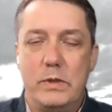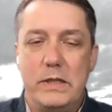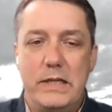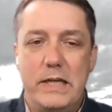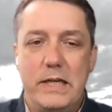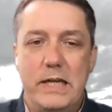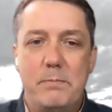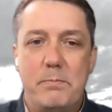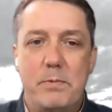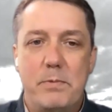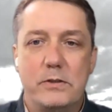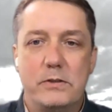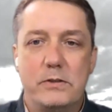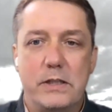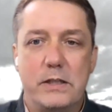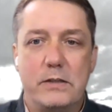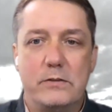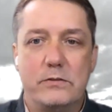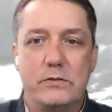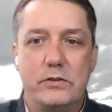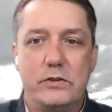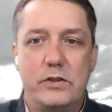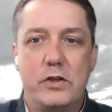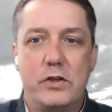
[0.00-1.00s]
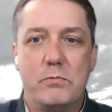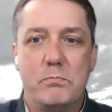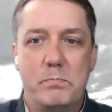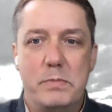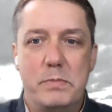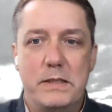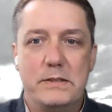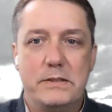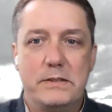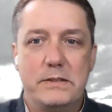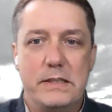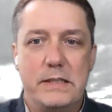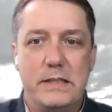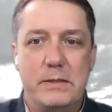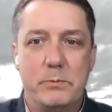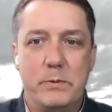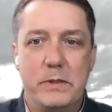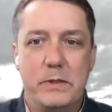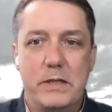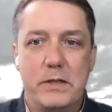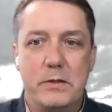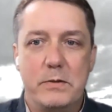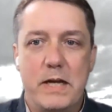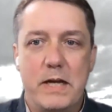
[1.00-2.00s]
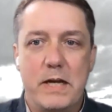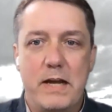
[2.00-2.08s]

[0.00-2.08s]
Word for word: keep ourselves so busy, we don't